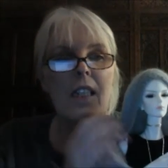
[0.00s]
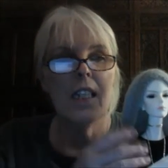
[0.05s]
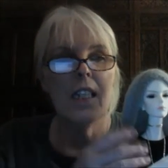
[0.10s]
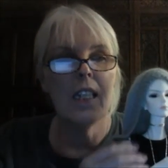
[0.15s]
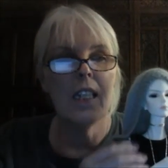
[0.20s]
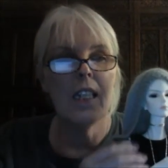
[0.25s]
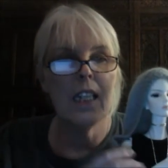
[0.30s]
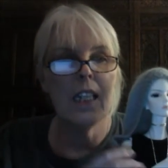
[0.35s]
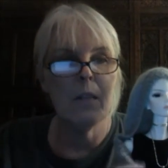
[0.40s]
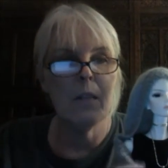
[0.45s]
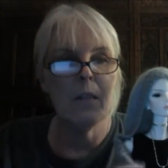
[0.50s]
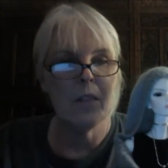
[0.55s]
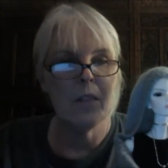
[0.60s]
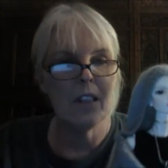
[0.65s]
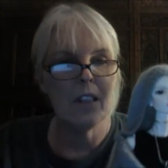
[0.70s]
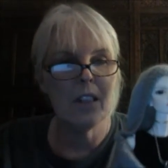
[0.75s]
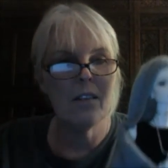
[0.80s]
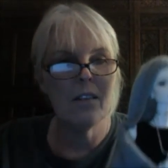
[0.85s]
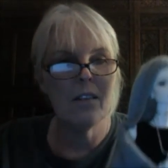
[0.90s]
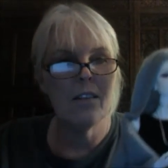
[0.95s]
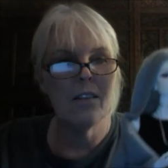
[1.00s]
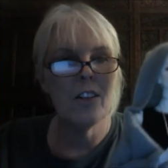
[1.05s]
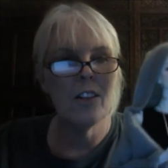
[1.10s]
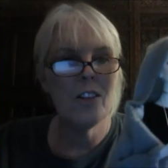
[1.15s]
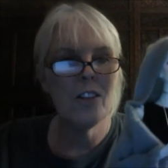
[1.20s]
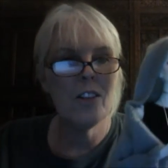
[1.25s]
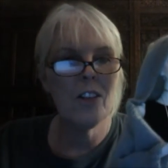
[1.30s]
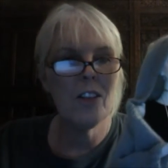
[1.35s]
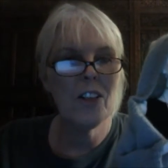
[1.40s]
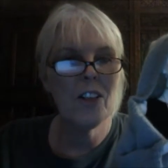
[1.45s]
He claimed it.
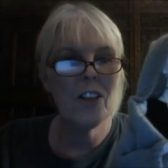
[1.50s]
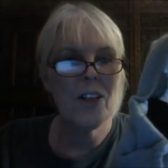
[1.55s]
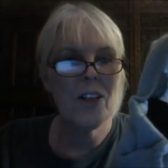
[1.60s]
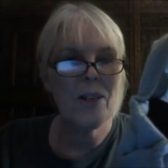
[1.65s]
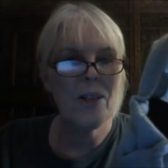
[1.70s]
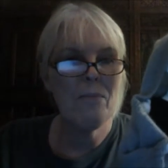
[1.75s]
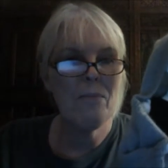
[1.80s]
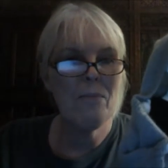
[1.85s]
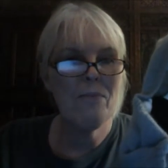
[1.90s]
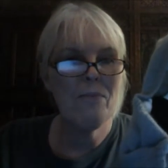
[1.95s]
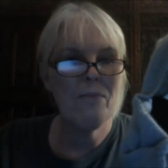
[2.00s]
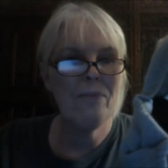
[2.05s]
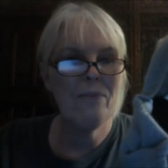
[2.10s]
Looks good on him.